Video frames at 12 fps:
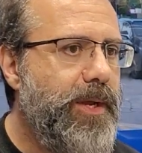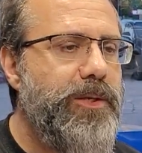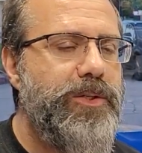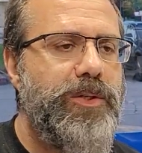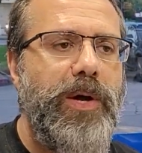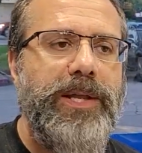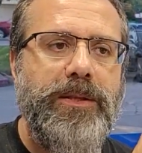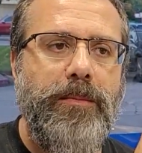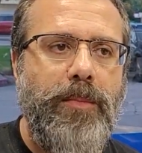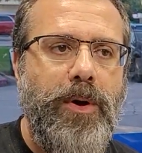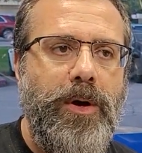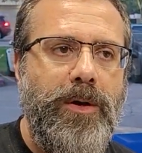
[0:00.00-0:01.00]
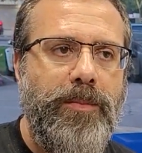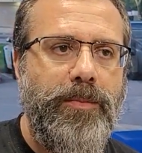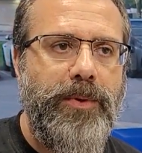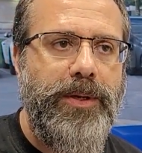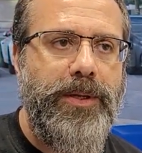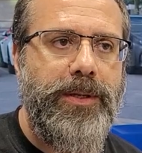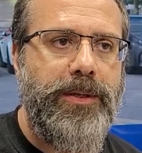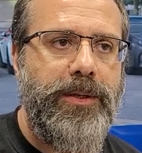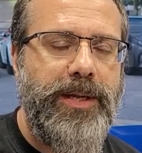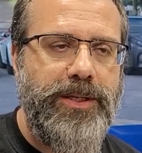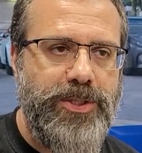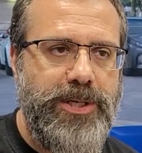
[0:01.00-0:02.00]
So at the mall in
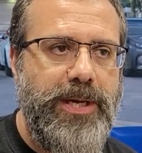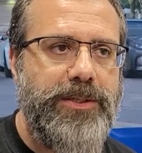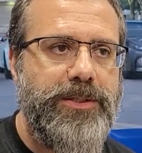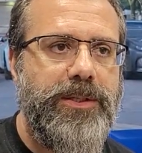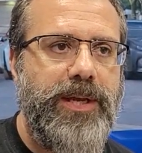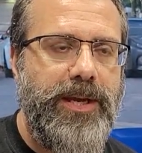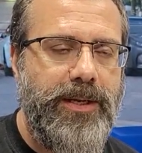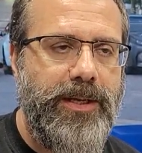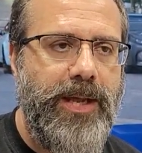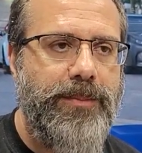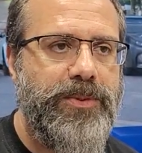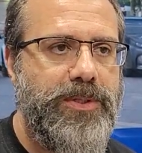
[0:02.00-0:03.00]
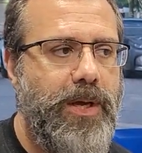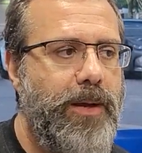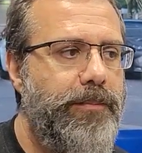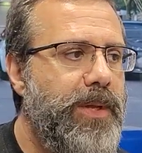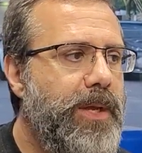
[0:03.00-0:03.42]
Lake Jackson, they had a GameStop.